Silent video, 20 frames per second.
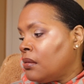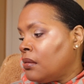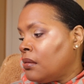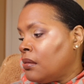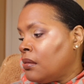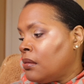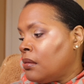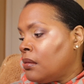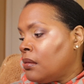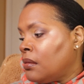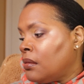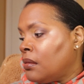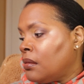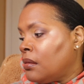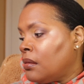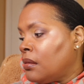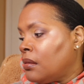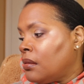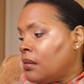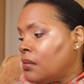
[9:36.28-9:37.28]

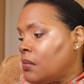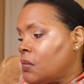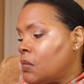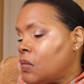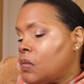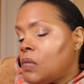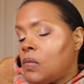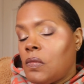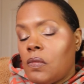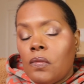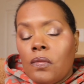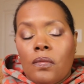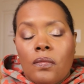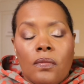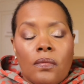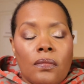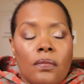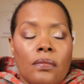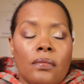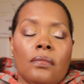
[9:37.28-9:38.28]

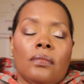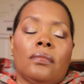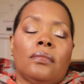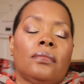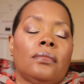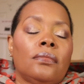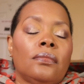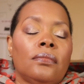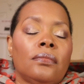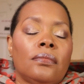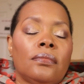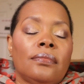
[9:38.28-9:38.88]
No one is speaking in this clip.